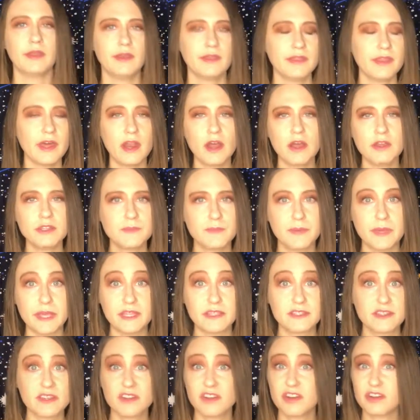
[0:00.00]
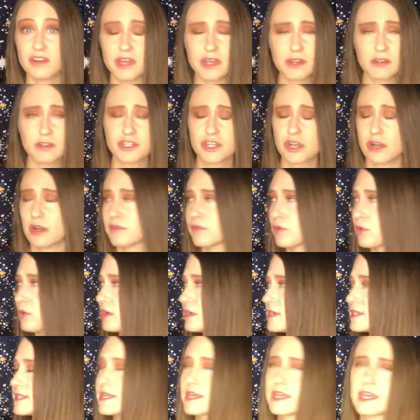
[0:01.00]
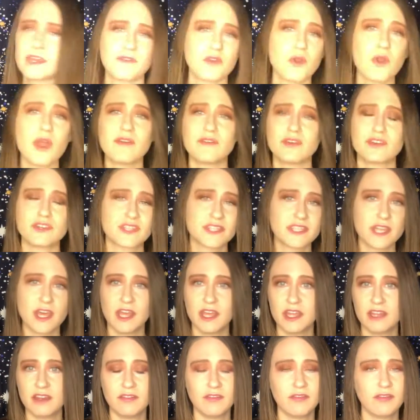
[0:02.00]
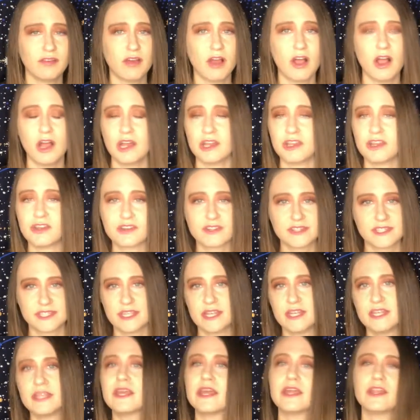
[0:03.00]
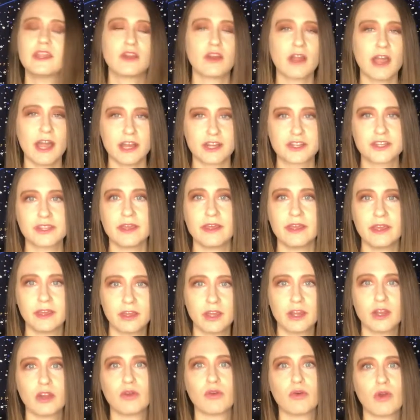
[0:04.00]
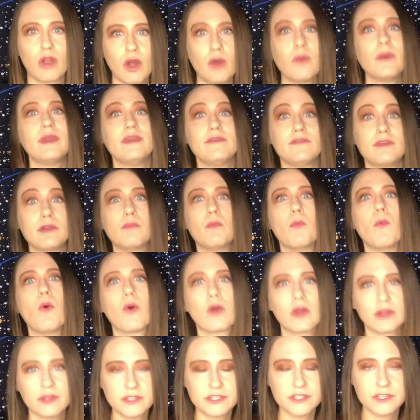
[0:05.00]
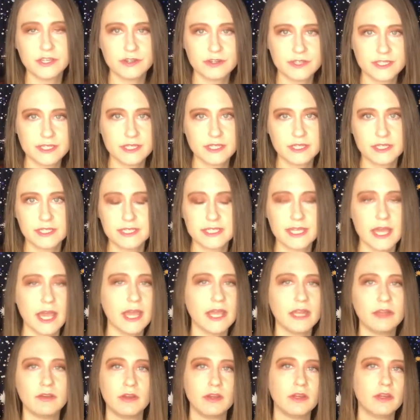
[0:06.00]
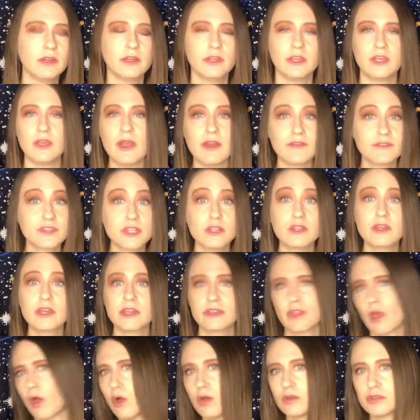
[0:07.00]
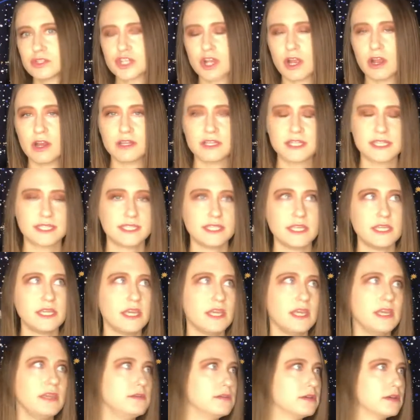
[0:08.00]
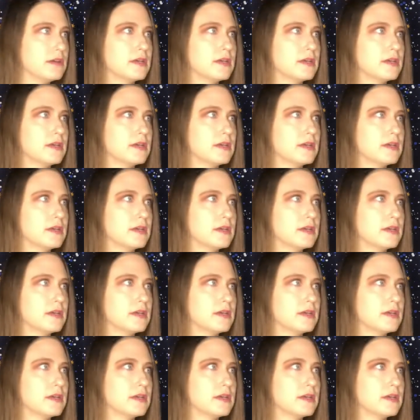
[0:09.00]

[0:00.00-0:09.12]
That all depends on your natal chart, of course. Like if you have your sun on your ascendant, you're actually gonna grow even more into your ascendant sign. You have to look at the whole chart to see